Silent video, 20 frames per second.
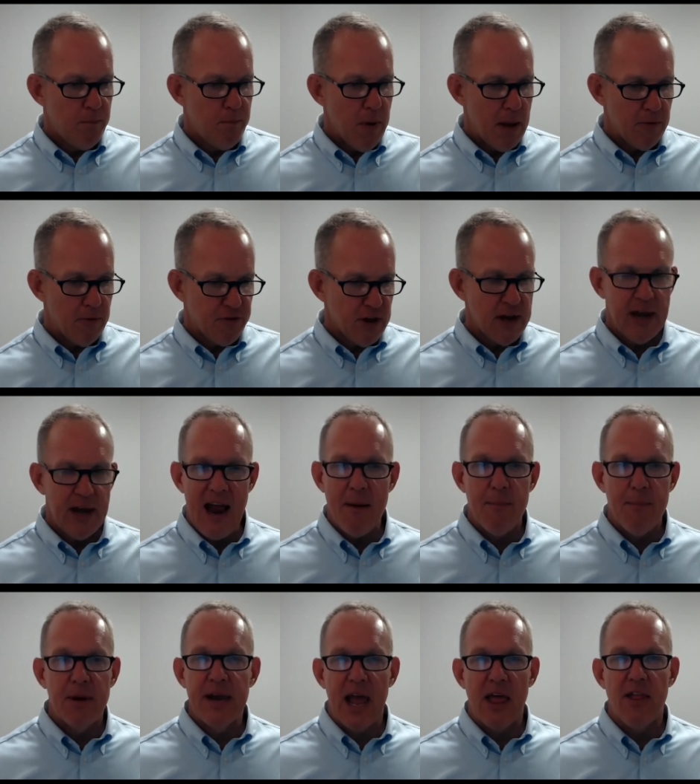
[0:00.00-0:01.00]
Cindy and I have been
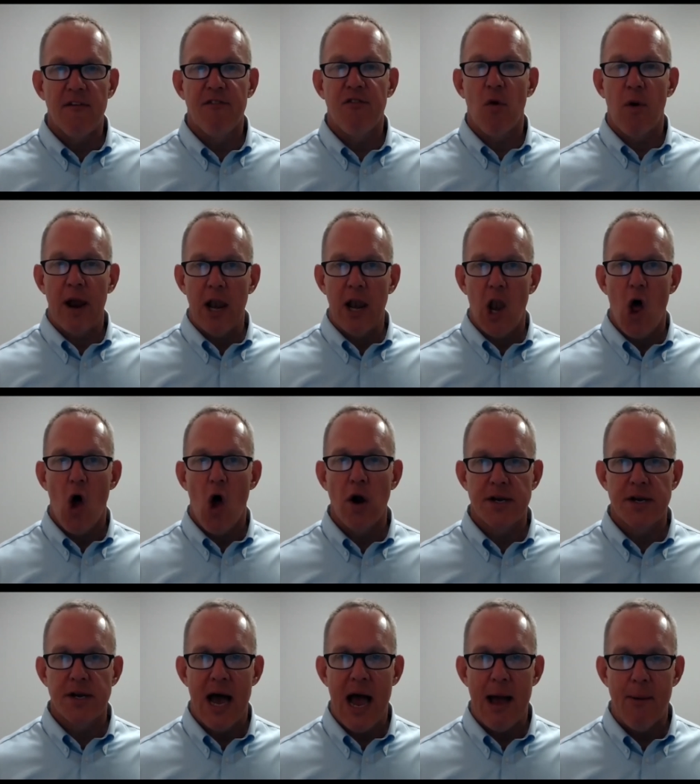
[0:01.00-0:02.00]
together for a long
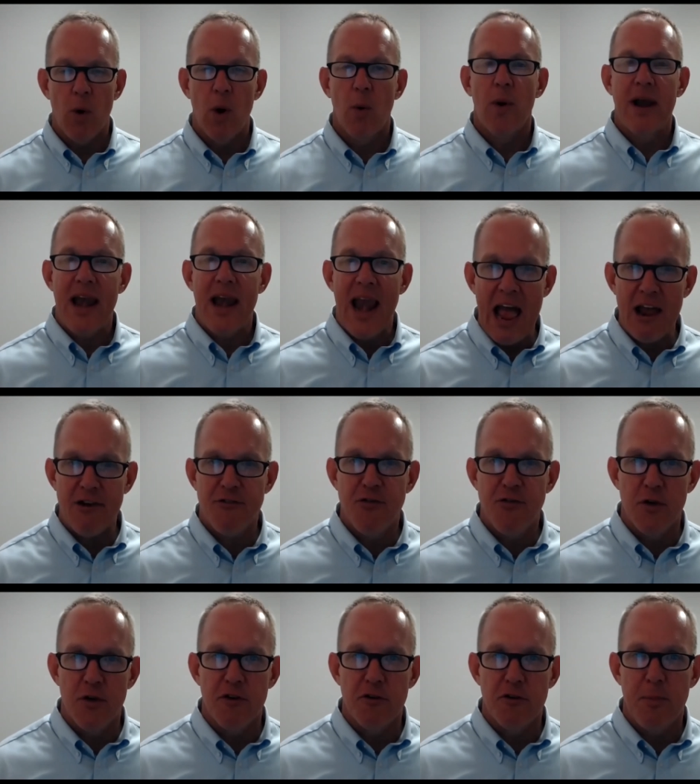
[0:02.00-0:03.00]
time. We were in Nashville
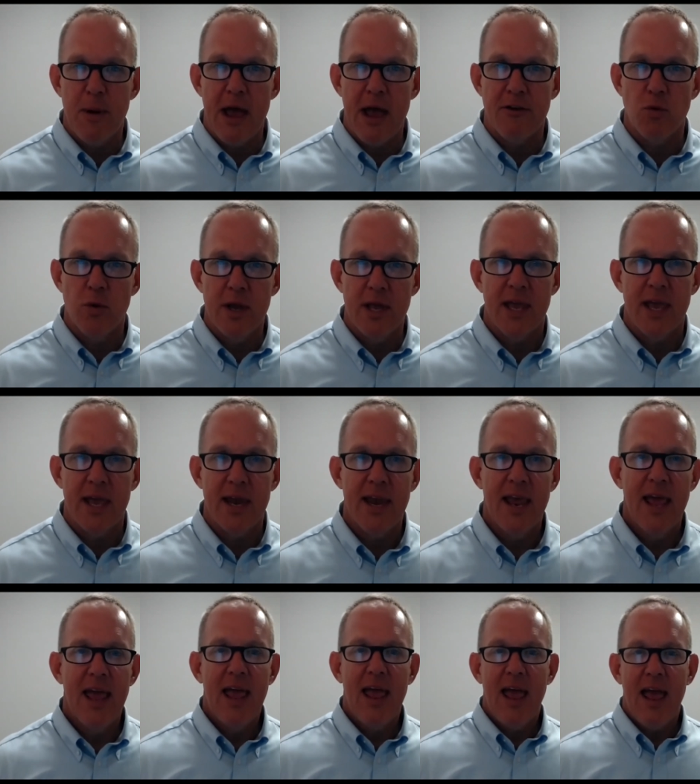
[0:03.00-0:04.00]
this past weekend,
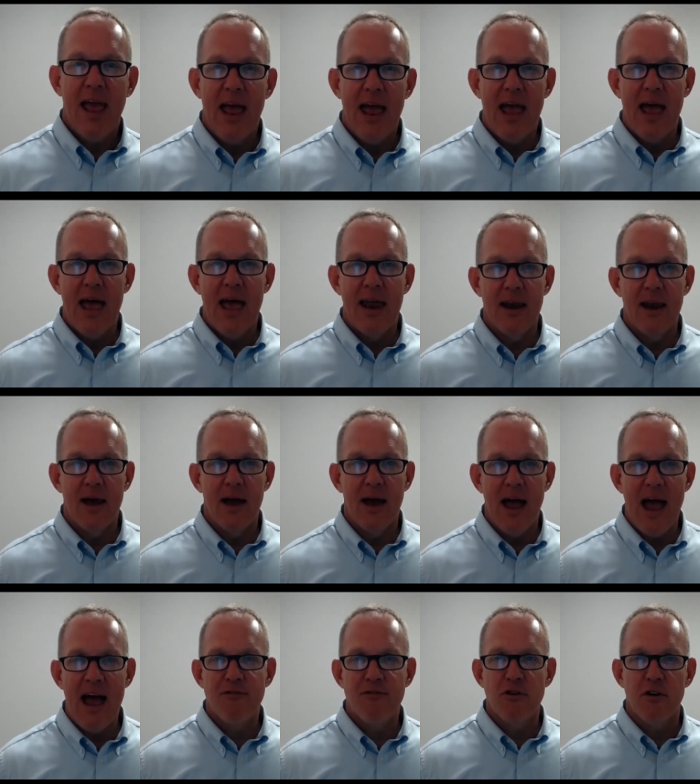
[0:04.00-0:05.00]
and
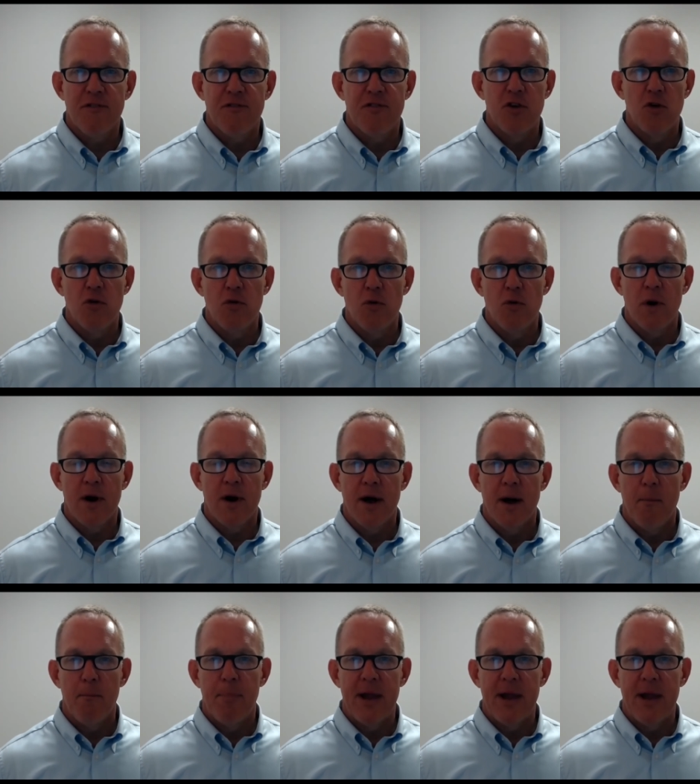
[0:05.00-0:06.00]
after a few
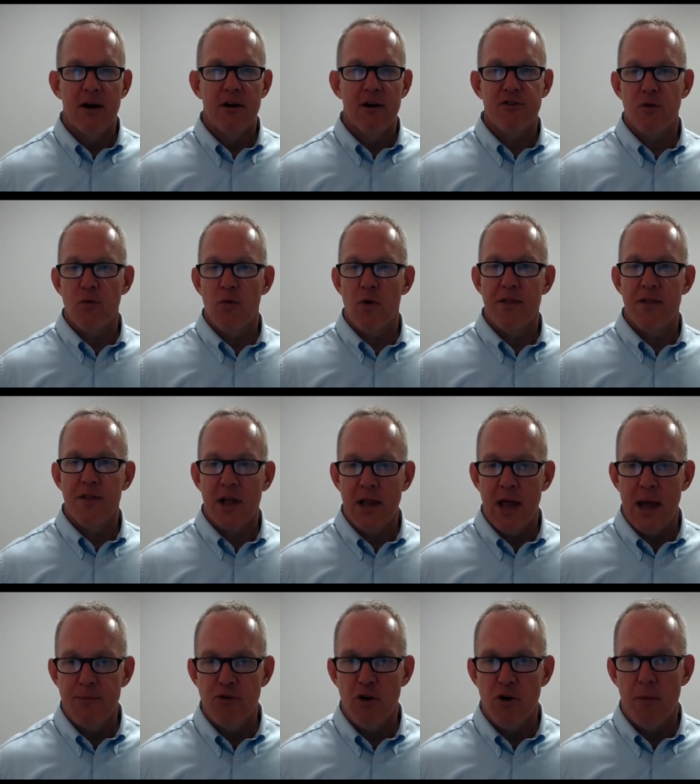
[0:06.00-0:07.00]
beers at one of the
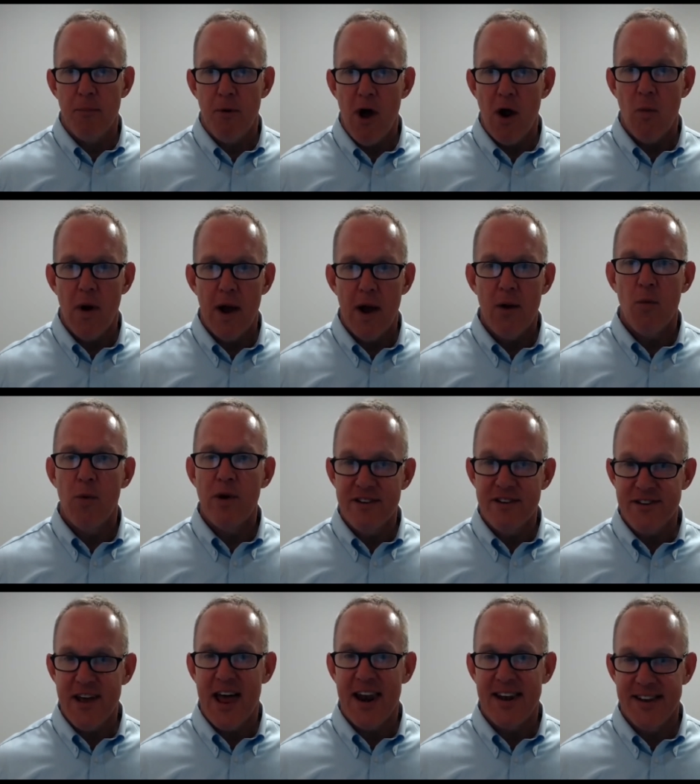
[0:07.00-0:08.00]
clubs on Broadway, we
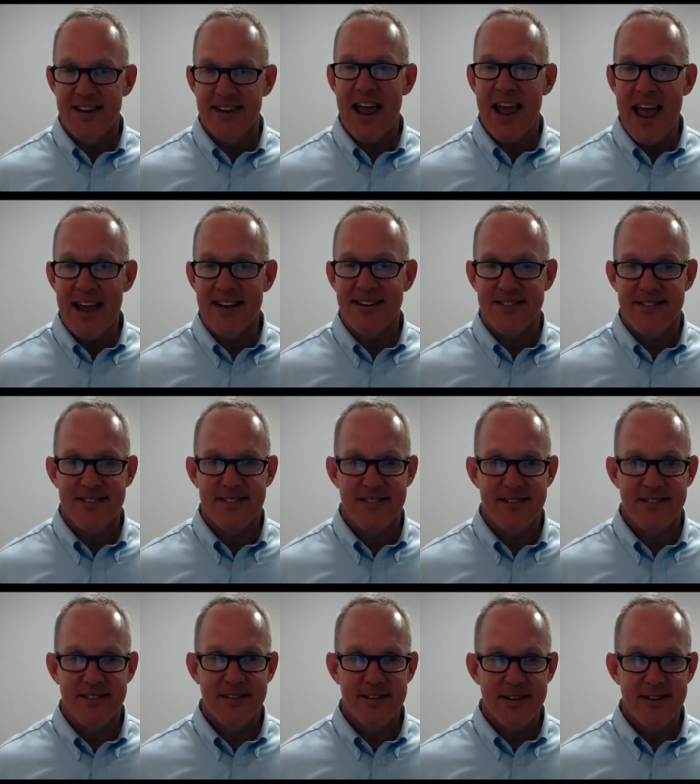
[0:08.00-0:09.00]
decided to dance.
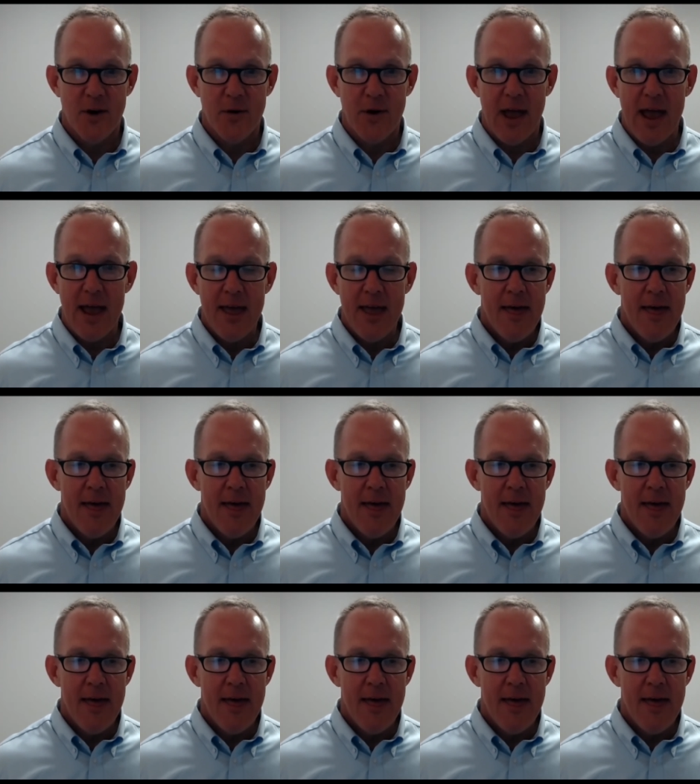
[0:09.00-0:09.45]
Okay.